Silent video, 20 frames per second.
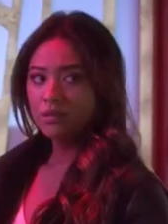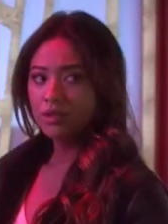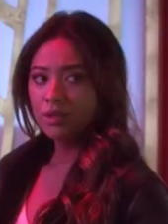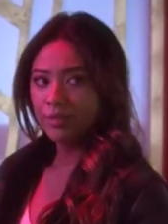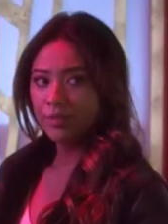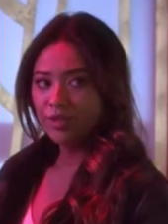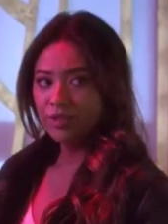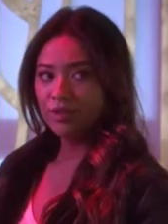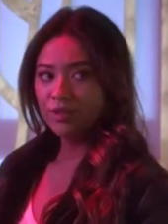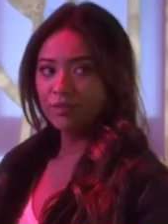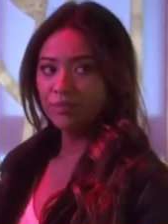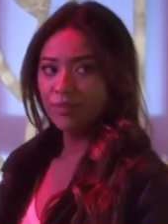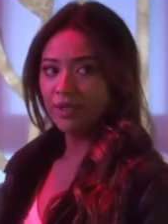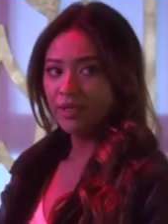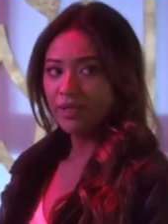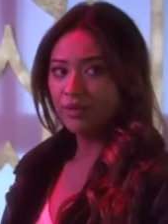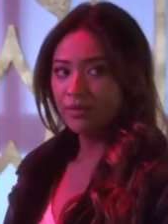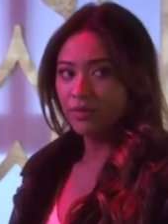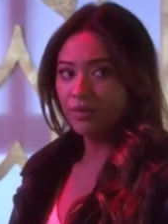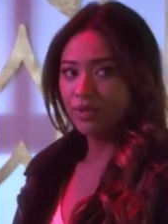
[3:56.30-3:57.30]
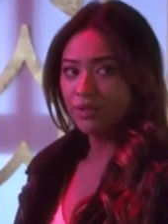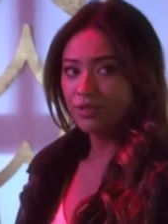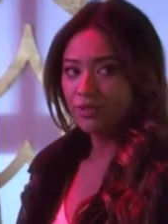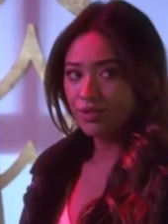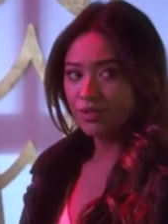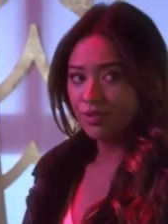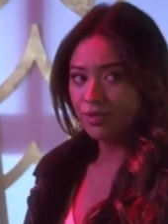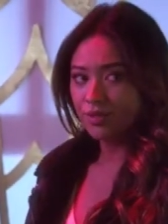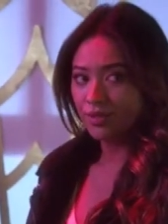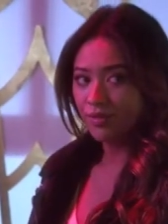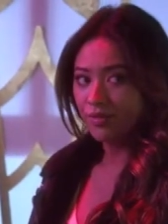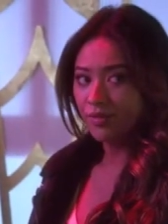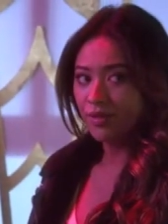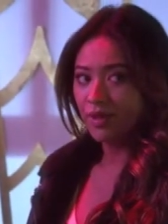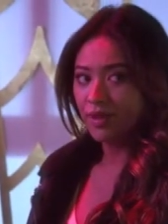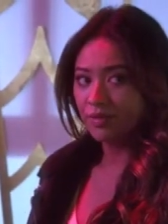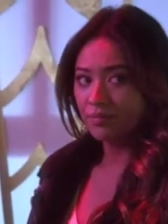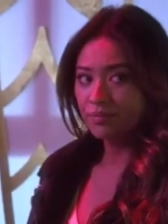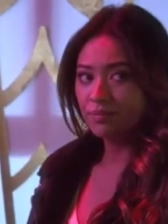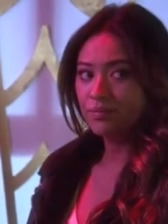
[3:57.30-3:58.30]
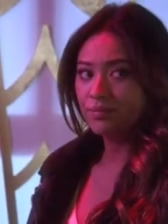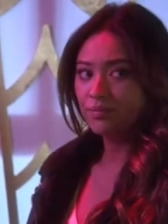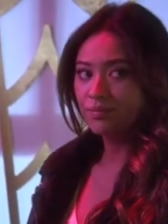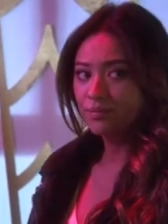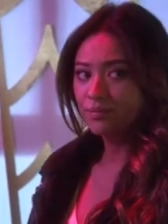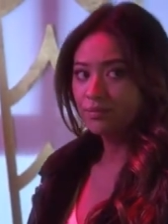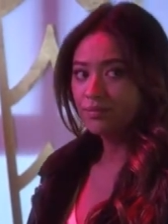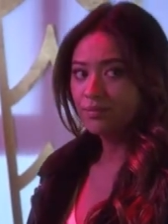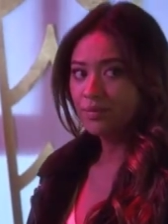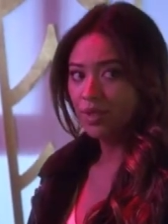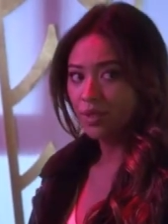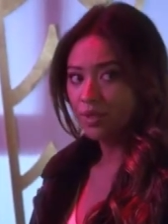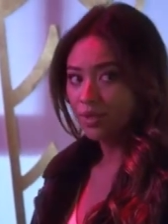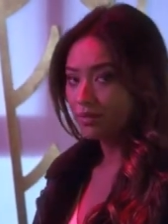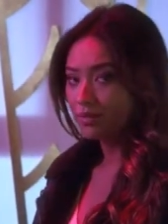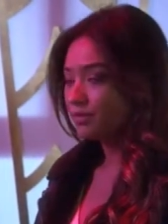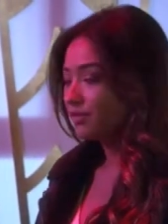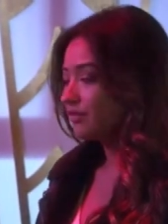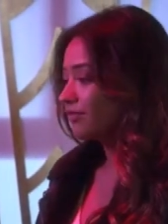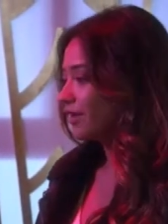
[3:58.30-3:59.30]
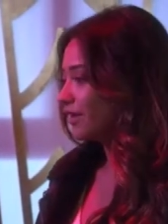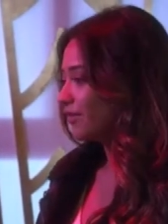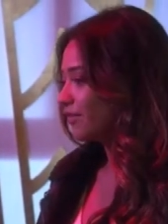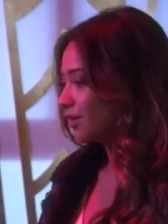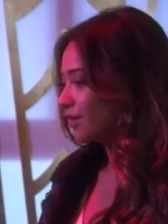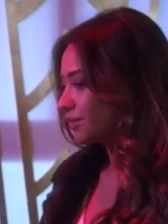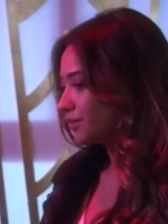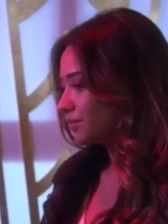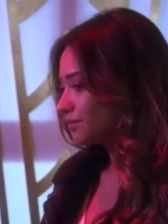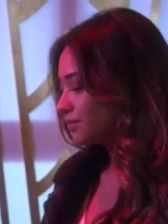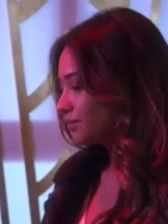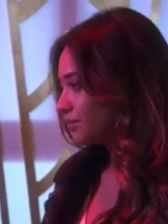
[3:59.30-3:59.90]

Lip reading: Toby told me he wanted you to know that you did him a favor.